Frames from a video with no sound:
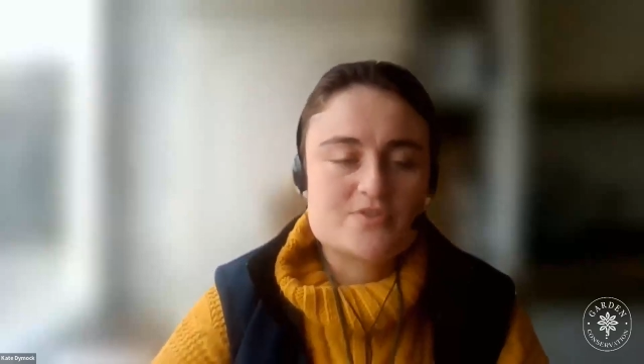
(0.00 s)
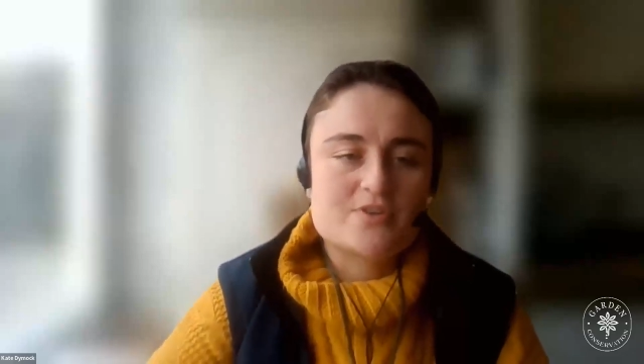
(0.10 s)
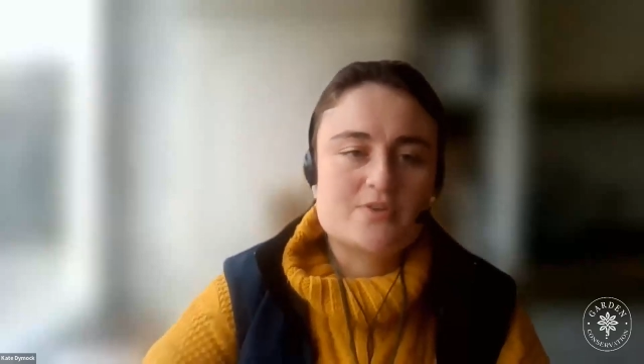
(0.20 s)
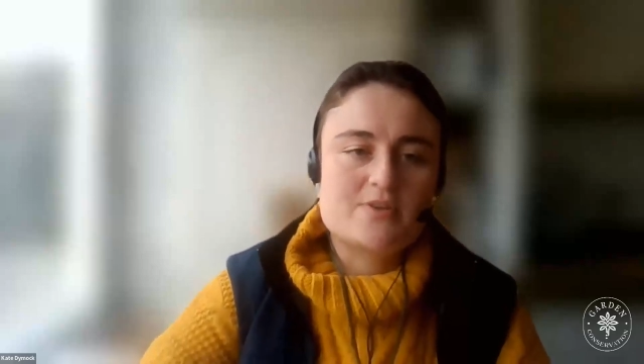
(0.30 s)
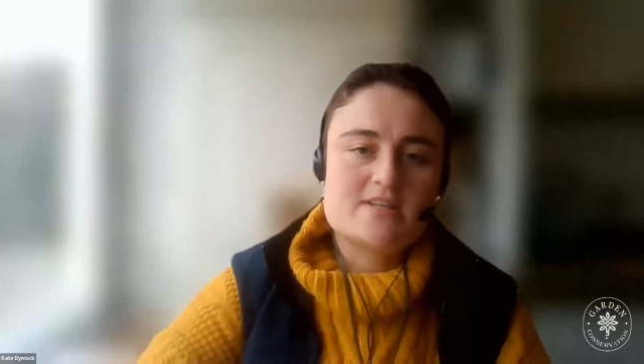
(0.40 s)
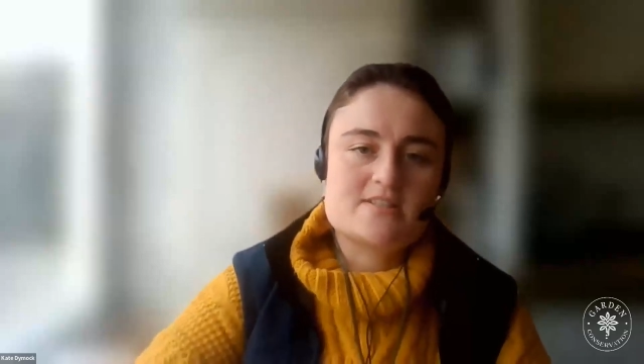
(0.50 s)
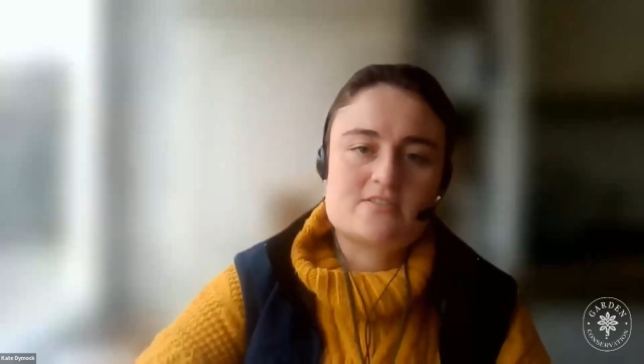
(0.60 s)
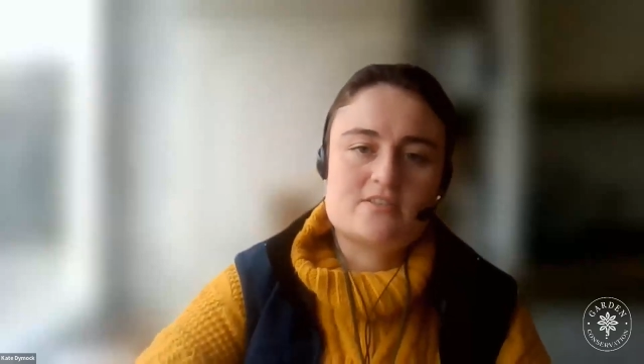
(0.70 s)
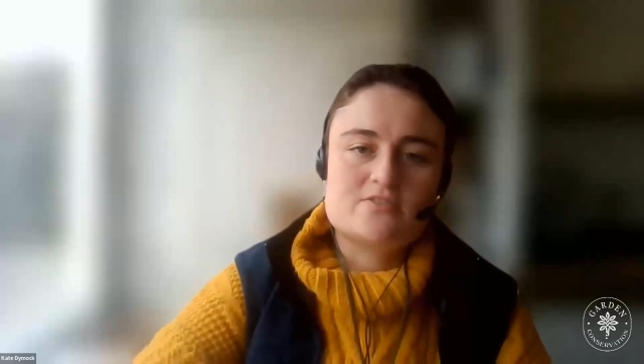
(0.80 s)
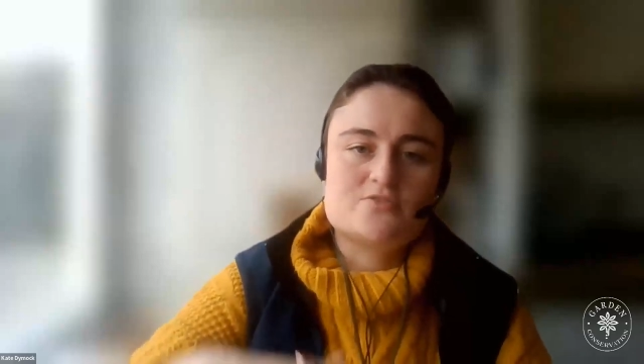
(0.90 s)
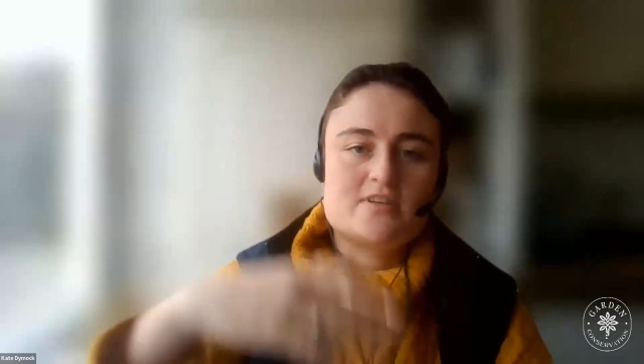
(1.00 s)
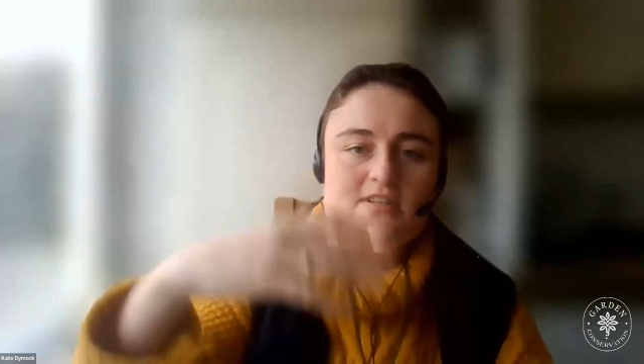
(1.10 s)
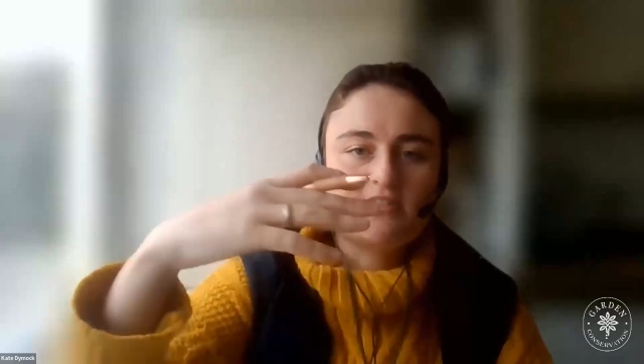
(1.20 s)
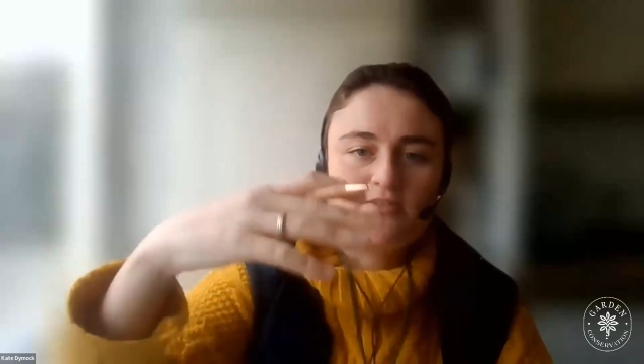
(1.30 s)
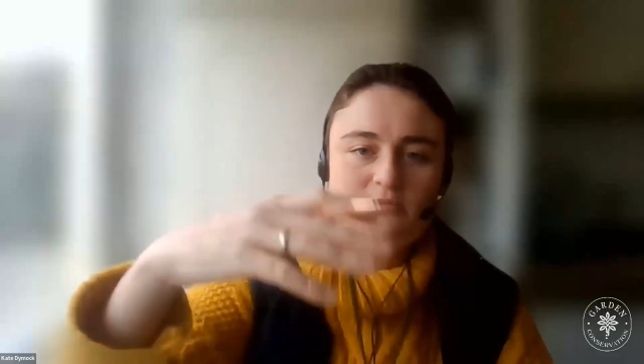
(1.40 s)
so it's got
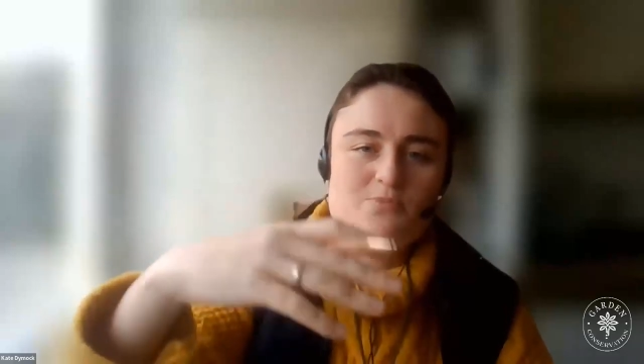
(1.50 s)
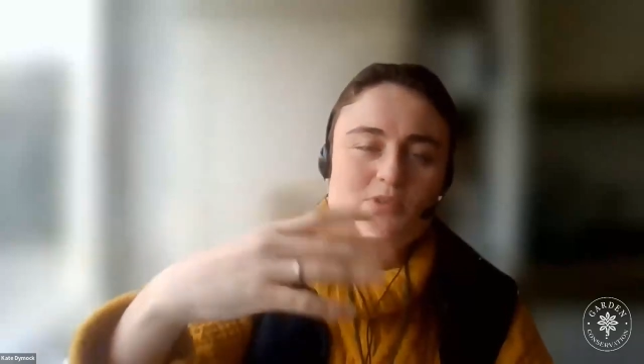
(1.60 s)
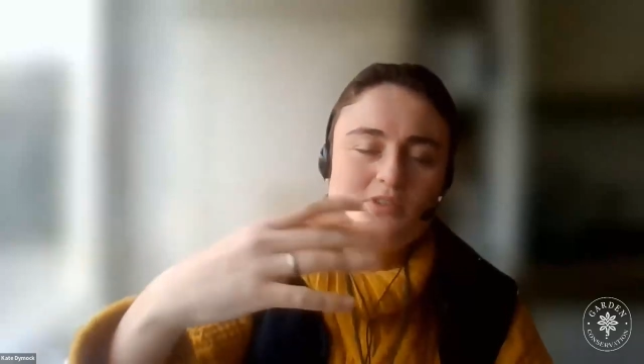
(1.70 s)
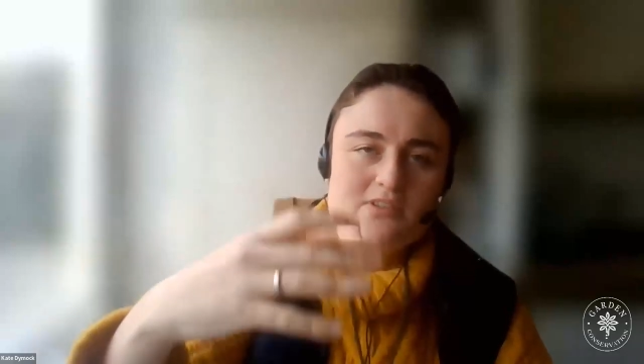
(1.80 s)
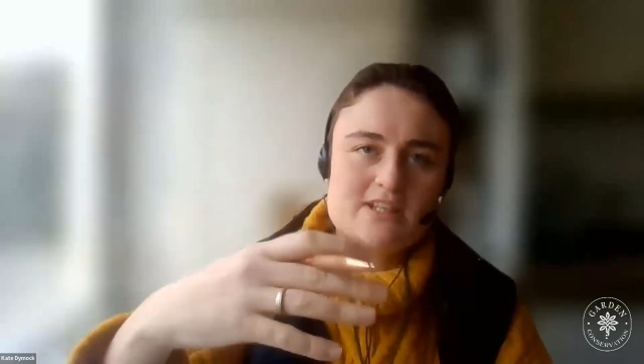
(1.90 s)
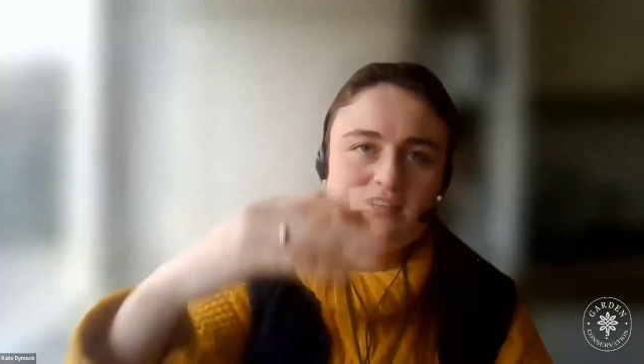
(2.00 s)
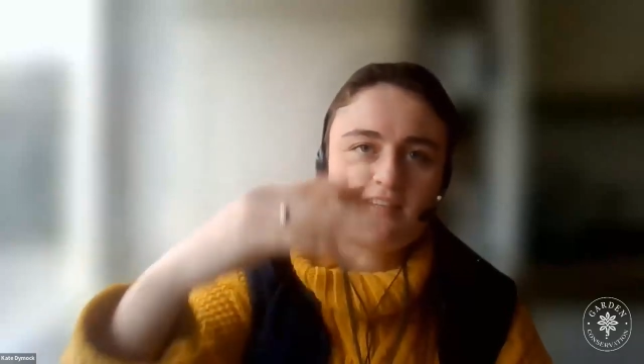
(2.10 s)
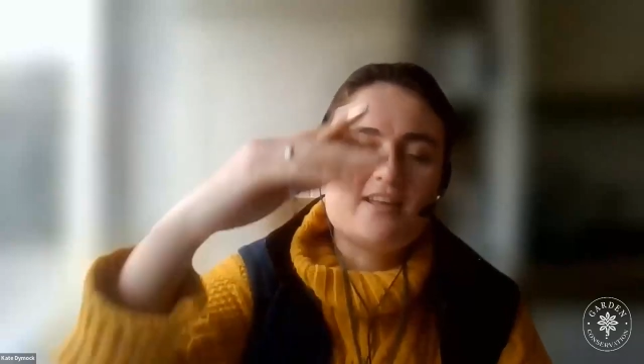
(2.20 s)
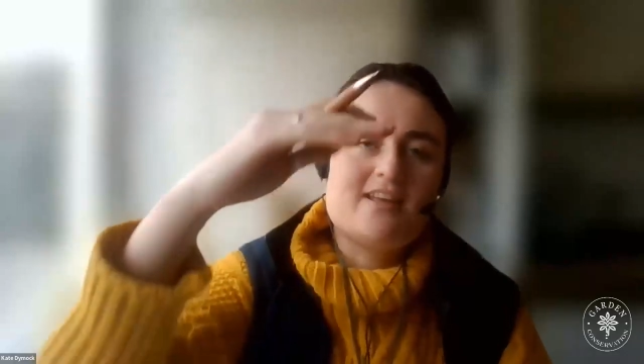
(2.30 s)
dry stone walling